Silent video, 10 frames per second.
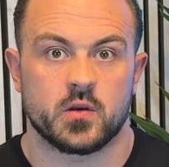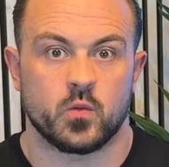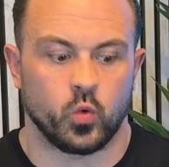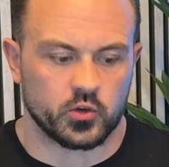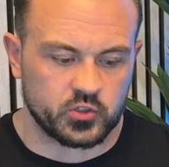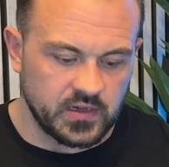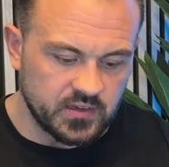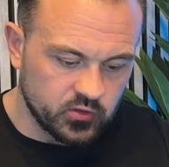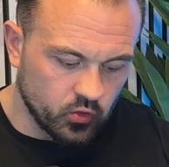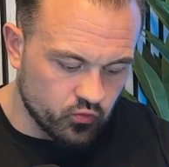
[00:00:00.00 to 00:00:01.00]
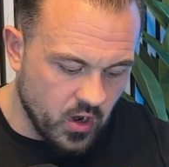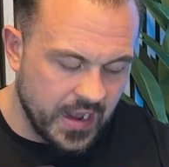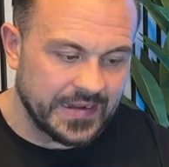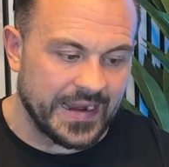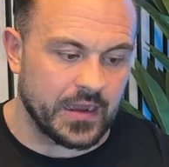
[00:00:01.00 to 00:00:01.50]
what do you need to do
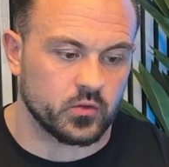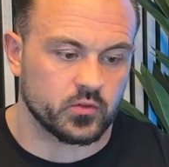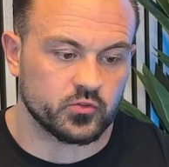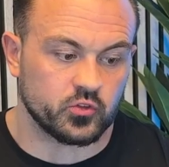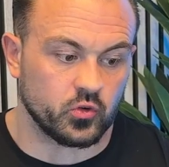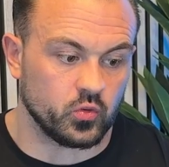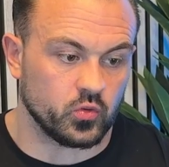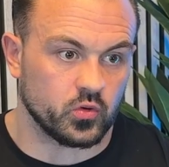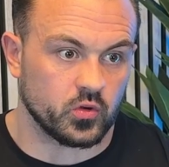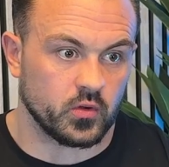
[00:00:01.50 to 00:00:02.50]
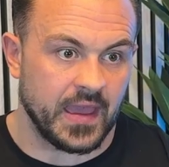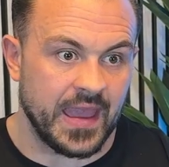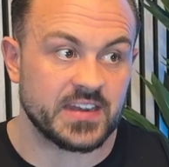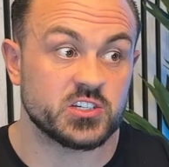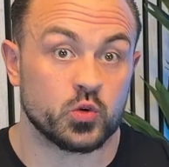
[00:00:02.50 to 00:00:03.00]
right now to
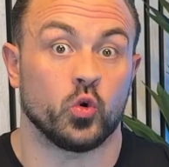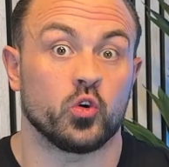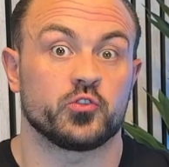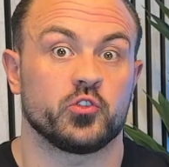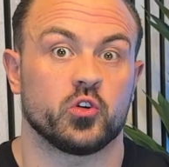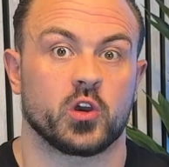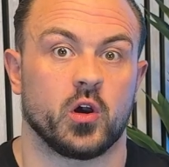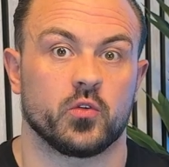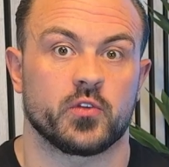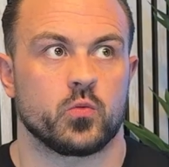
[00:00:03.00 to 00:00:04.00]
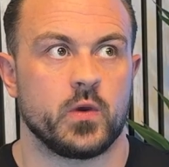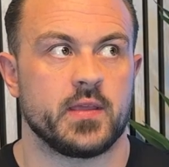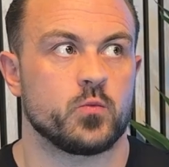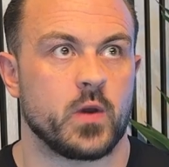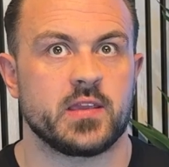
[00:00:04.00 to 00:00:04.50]
head towards your goals.
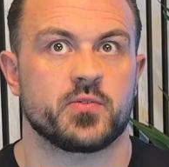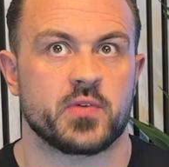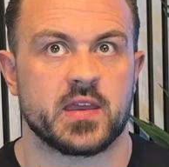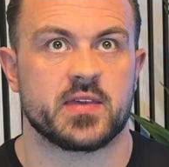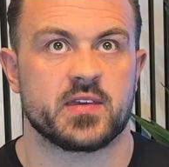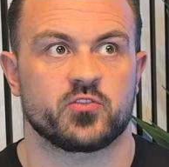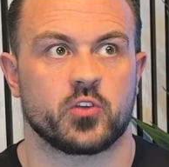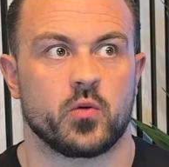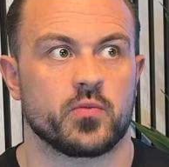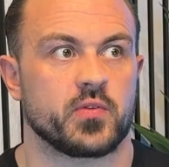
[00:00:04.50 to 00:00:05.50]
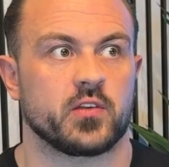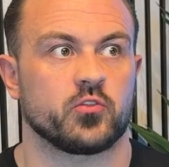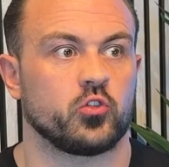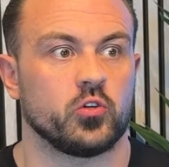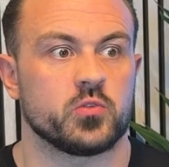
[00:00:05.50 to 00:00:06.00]
When you think of this, don't think
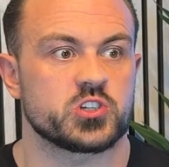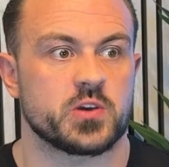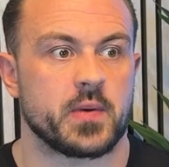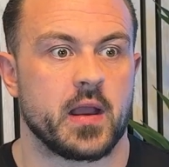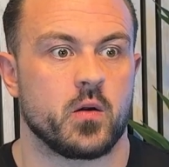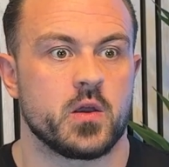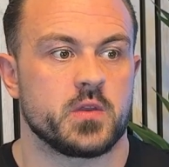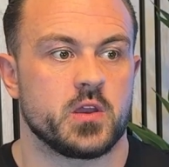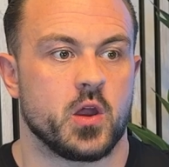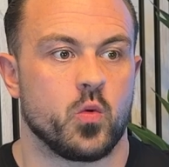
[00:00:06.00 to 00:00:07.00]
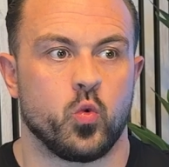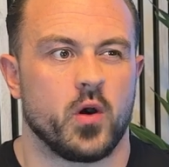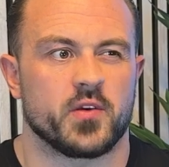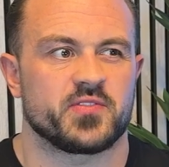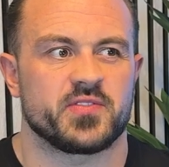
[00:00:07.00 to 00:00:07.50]
too much about,
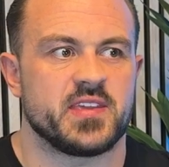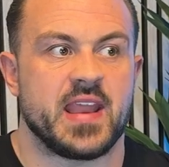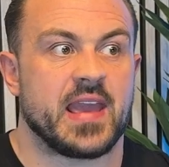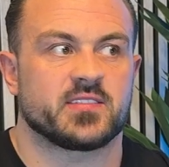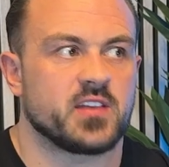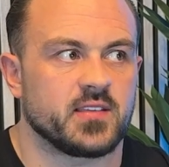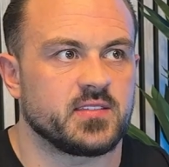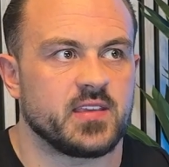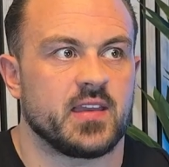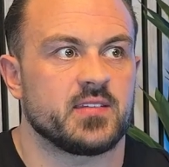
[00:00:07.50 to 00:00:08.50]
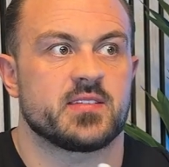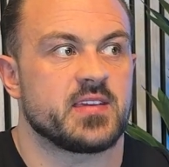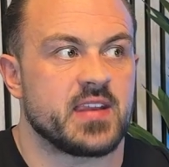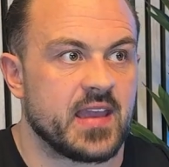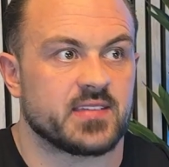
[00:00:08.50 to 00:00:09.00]
what's the next 90 days and the
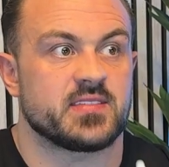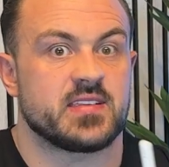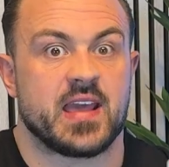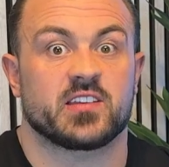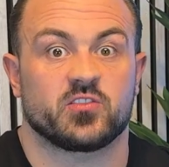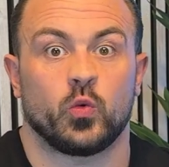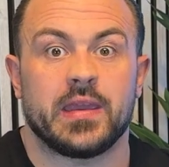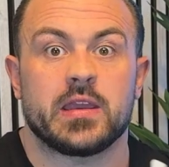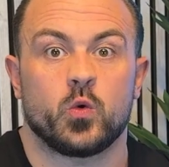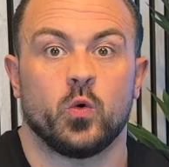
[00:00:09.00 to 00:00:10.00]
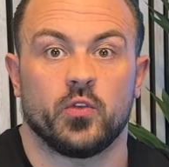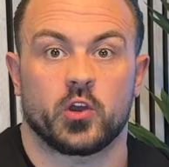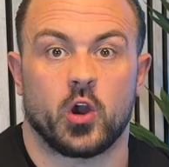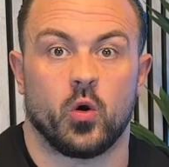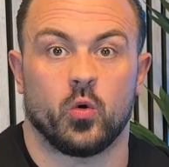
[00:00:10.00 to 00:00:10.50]
next to equal the
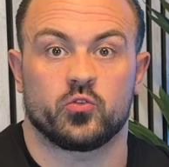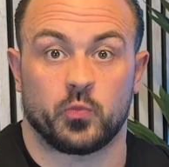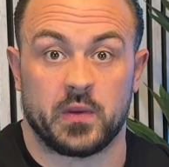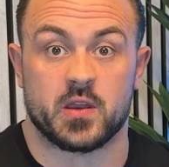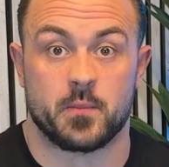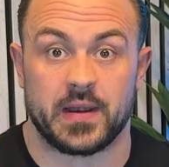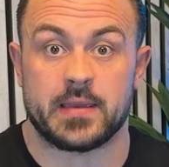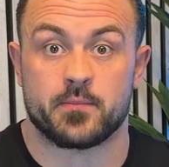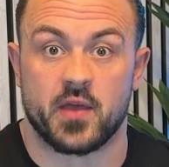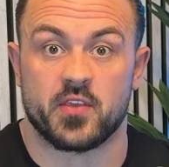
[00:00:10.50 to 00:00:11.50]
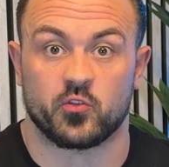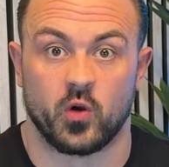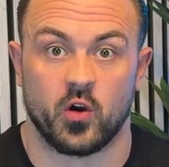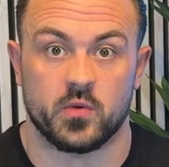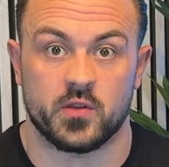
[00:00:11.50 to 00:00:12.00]
goal to be complete by the
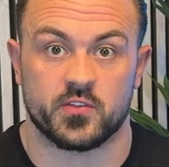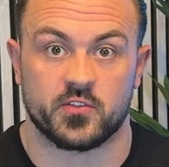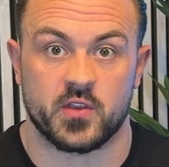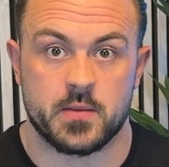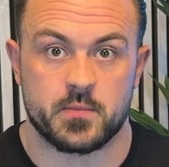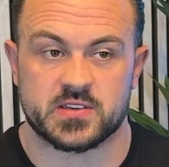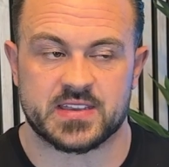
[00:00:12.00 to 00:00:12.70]
12 months. Because